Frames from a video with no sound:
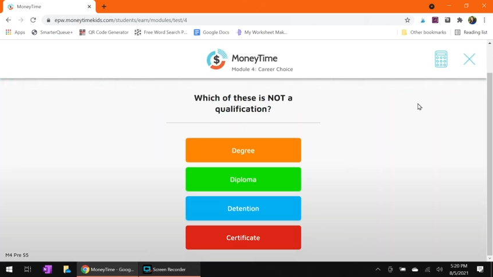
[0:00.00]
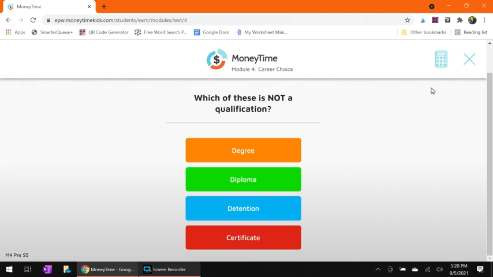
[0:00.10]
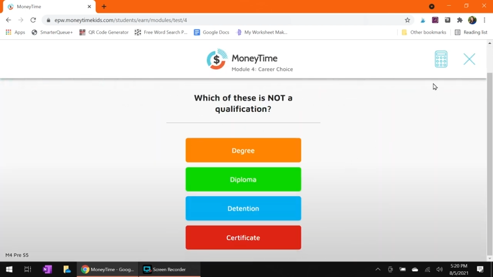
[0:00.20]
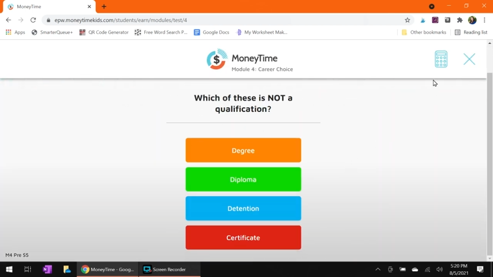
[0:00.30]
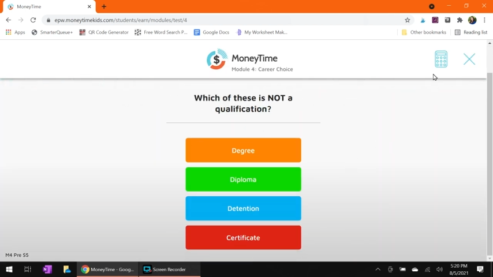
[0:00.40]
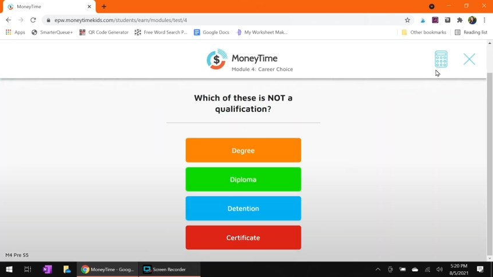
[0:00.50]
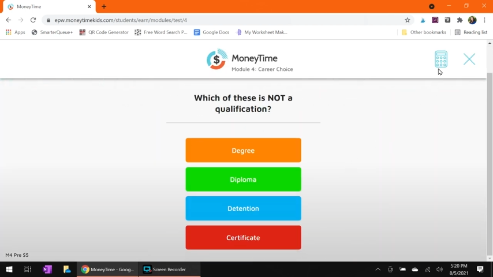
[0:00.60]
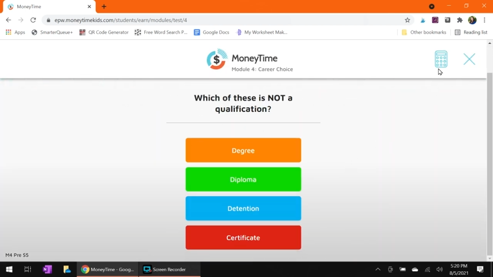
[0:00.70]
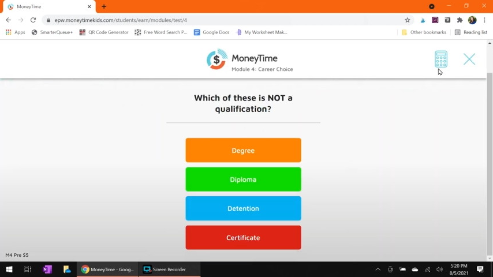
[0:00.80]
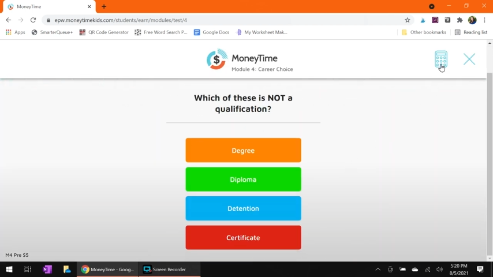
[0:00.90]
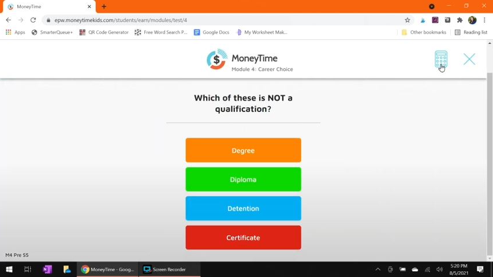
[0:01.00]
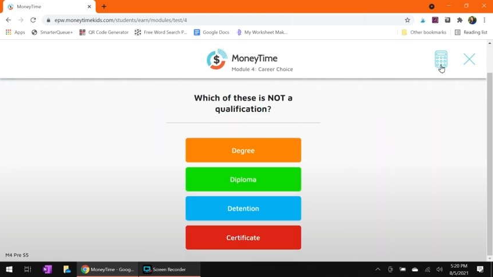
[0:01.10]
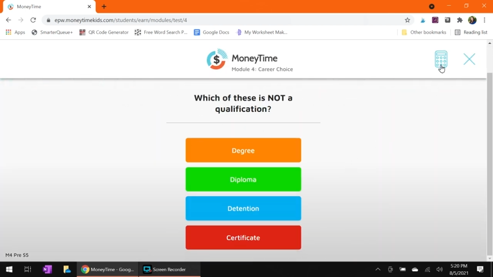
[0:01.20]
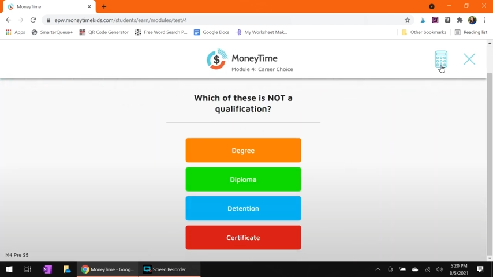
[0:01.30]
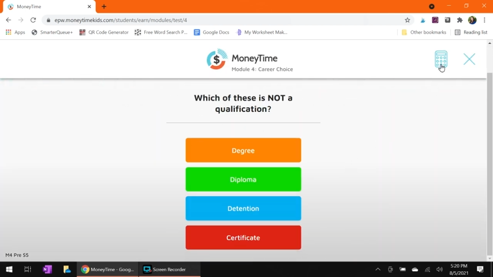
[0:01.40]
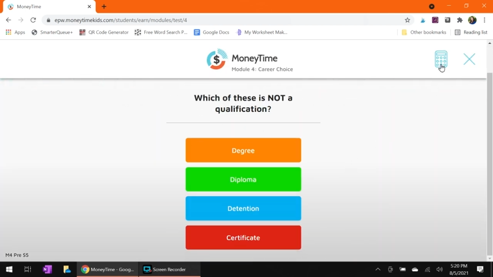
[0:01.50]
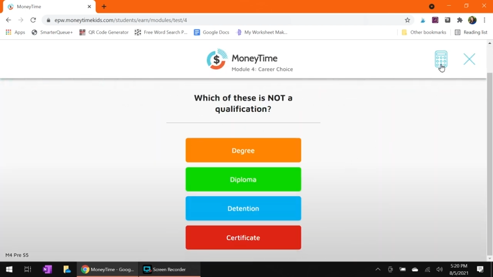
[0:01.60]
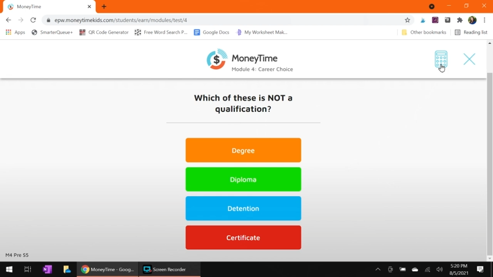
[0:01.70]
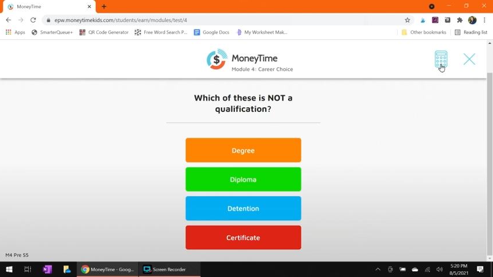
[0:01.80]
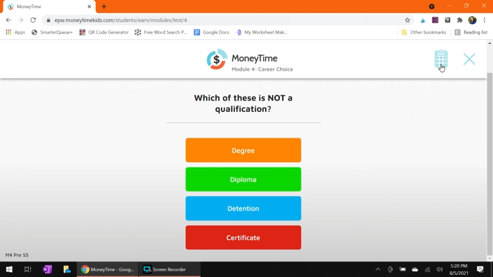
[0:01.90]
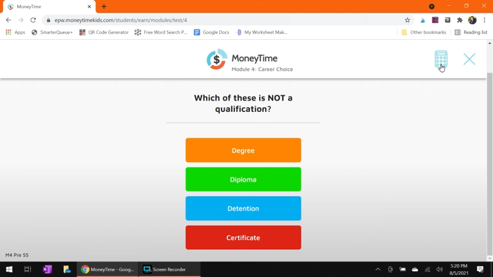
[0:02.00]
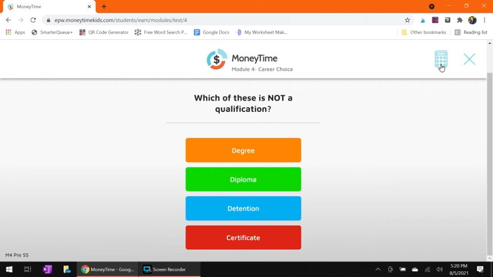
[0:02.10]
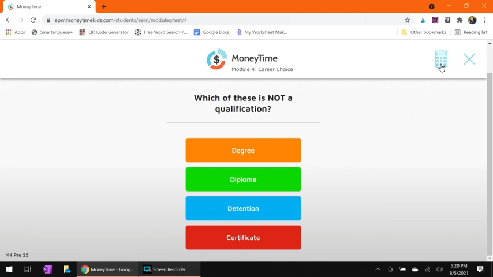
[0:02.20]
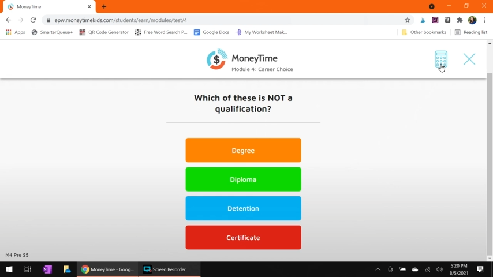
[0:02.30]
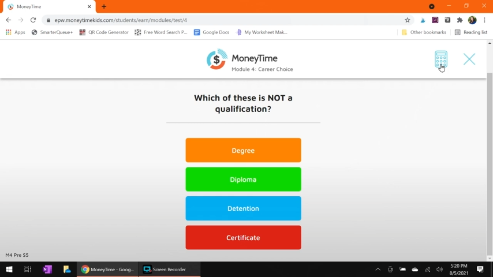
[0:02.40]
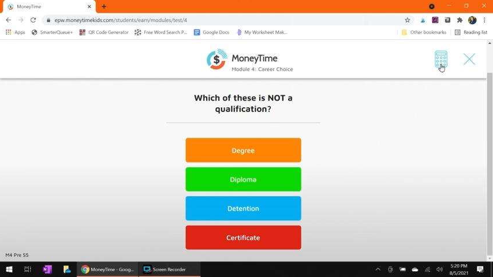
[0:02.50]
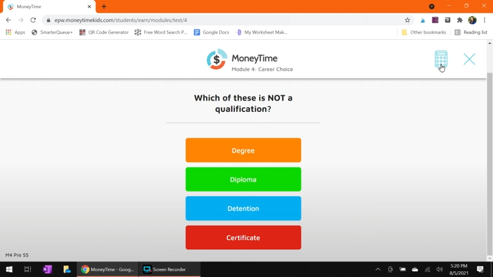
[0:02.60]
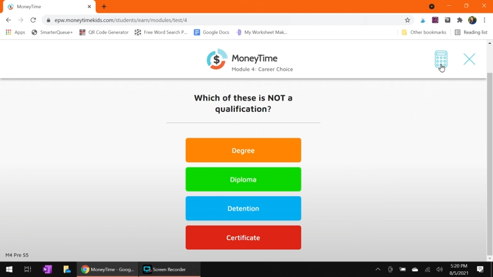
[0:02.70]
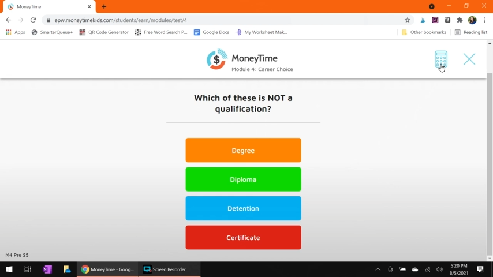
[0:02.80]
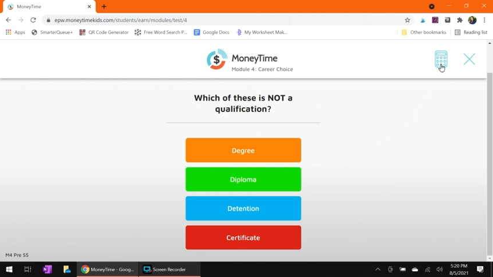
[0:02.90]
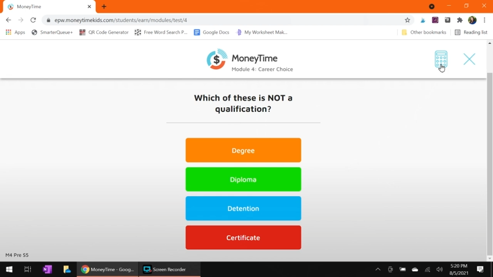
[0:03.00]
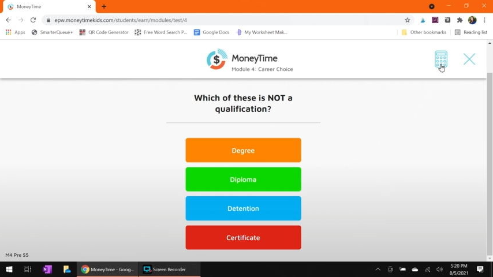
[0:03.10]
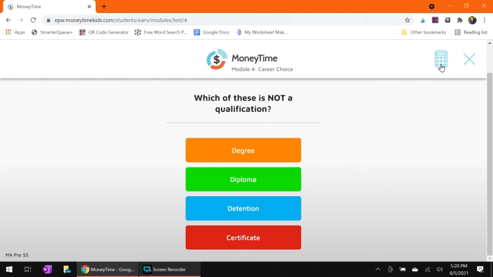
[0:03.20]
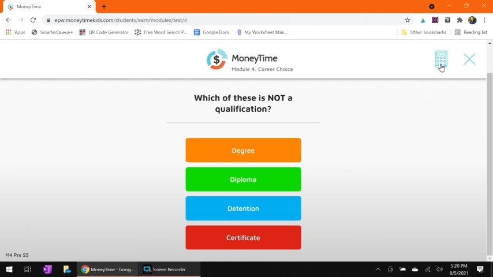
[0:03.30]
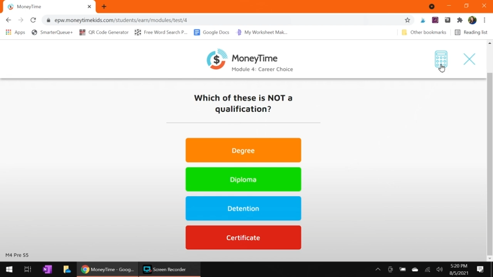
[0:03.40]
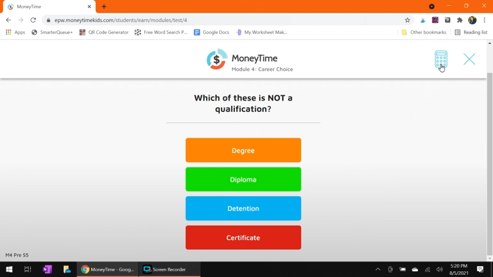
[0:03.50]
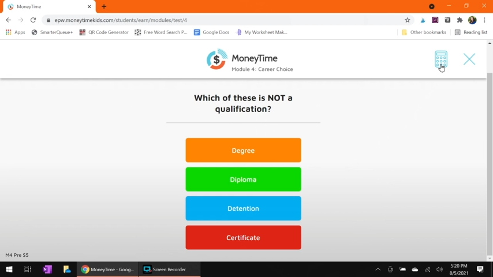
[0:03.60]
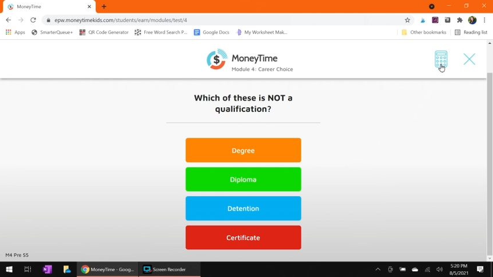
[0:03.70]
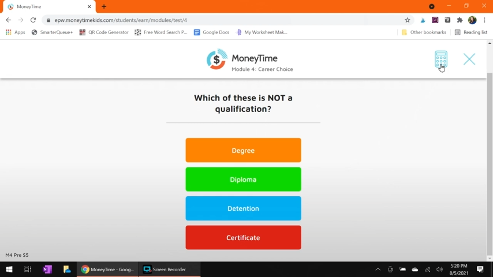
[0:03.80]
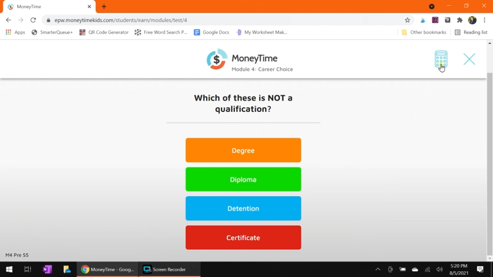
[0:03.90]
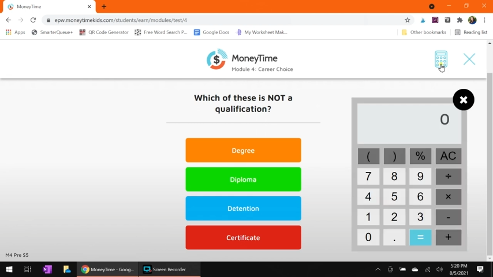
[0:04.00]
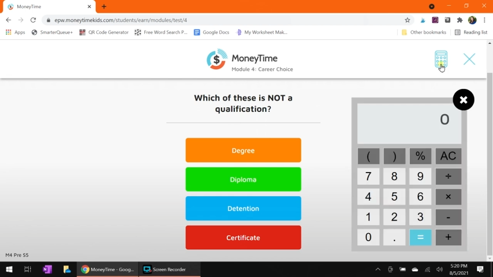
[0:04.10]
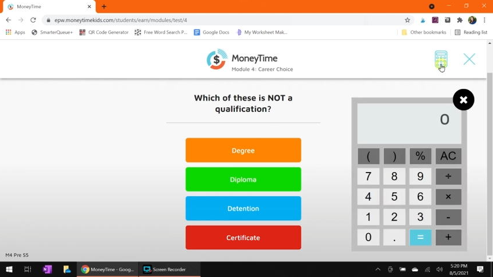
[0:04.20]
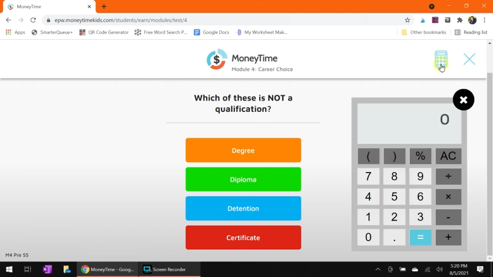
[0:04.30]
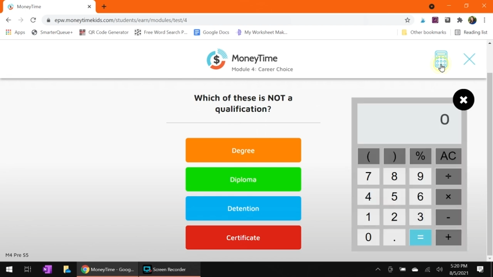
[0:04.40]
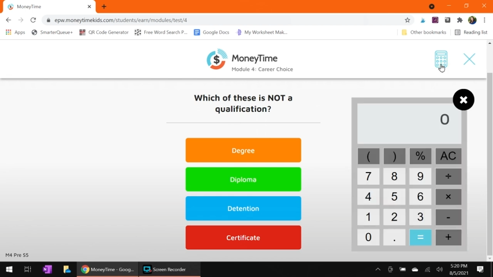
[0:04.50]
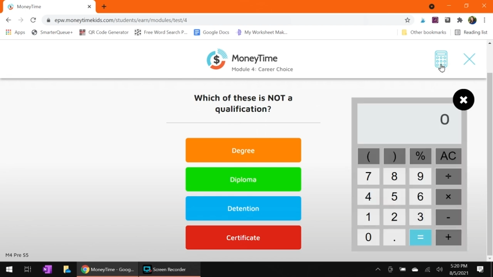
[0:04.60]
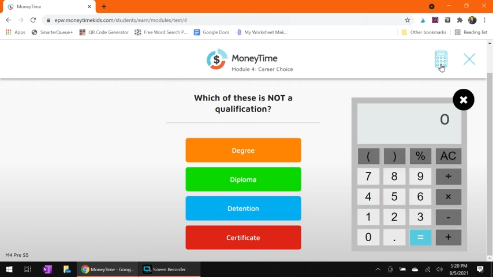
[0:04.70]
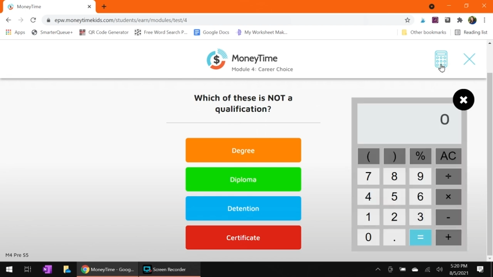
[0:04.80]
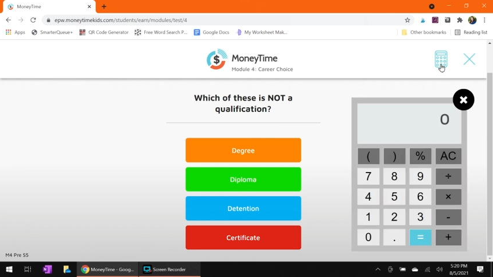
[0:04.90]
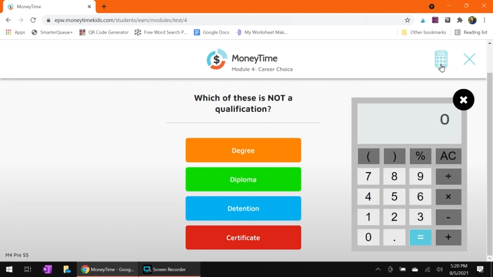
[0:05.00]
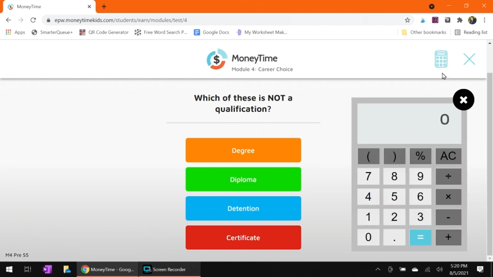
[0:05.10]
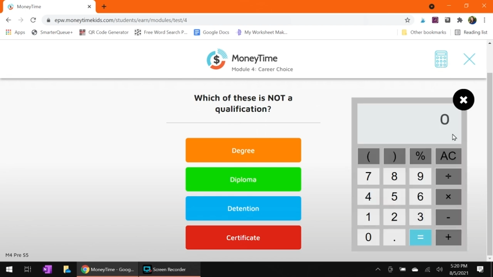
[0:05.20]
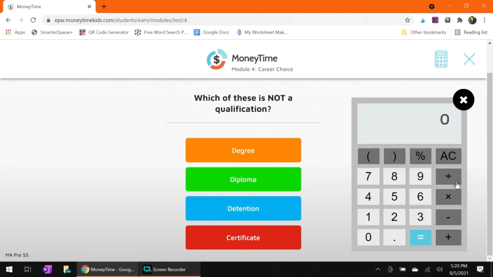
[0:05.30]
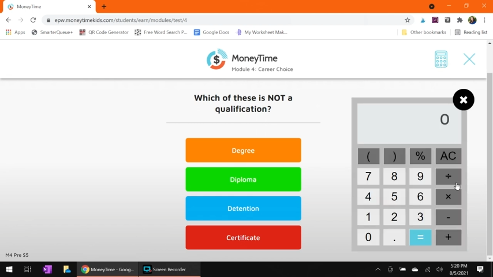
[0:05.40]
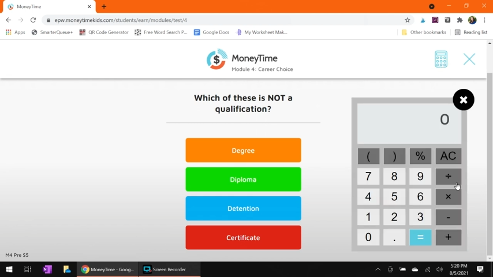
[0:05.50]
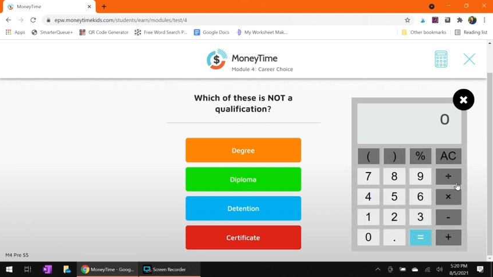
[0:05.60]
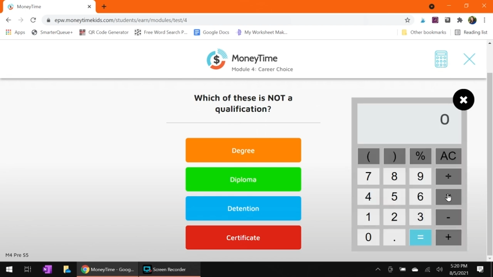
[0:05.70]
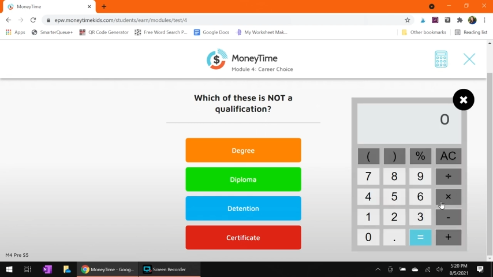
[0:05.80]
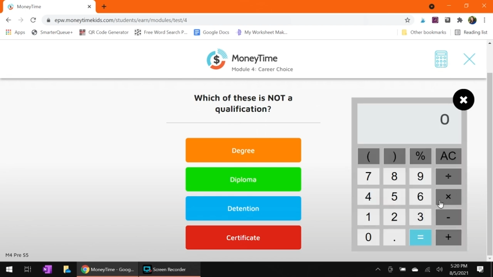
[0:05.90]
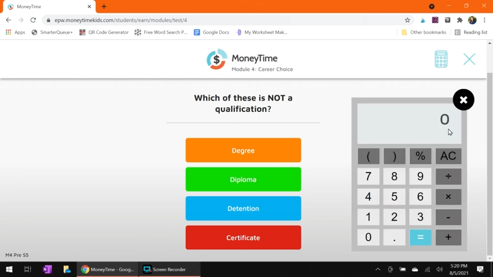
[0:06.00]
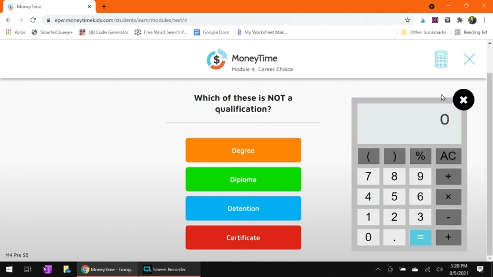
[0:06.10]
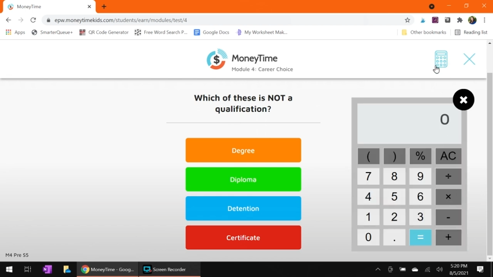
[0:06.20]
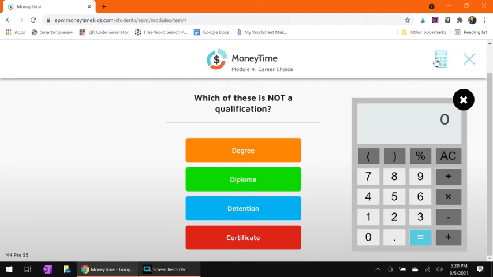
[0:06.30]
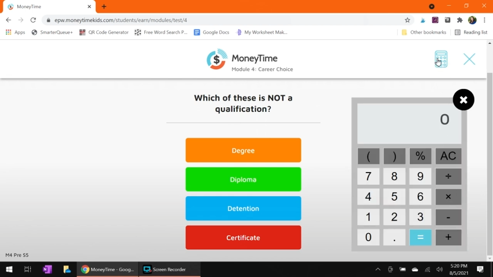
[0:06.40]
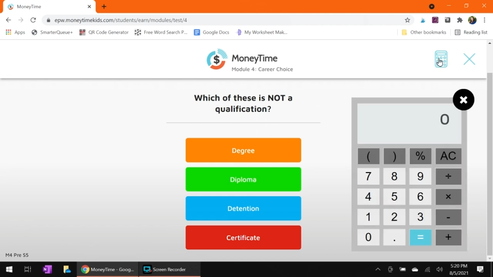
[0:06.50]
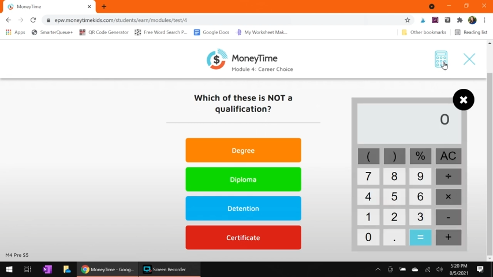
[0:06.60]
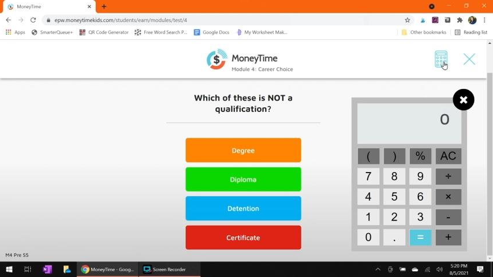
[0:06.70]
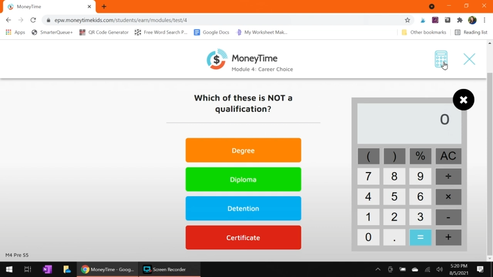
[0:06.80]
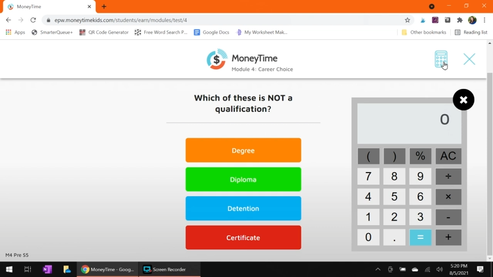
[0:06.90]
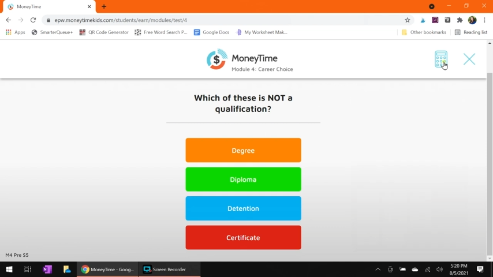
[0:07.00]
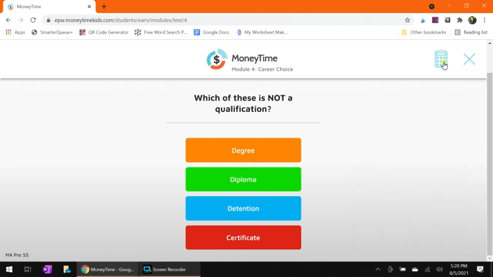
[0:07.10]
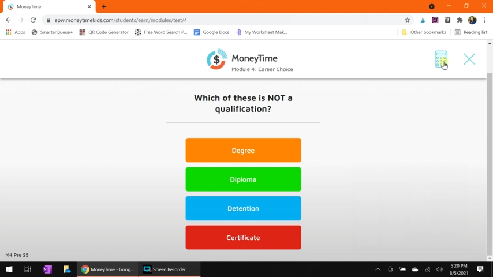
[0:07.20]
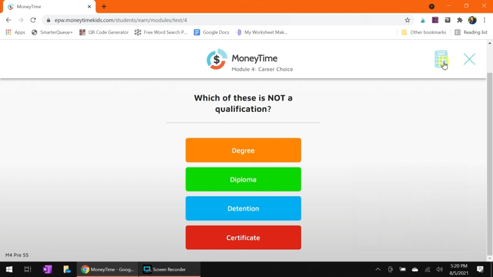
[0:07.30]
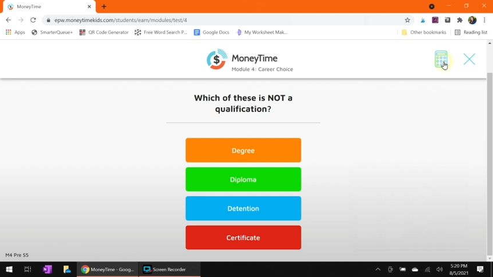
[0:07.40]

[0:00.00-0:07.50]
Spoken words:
No face is visible, so there are no lips to read.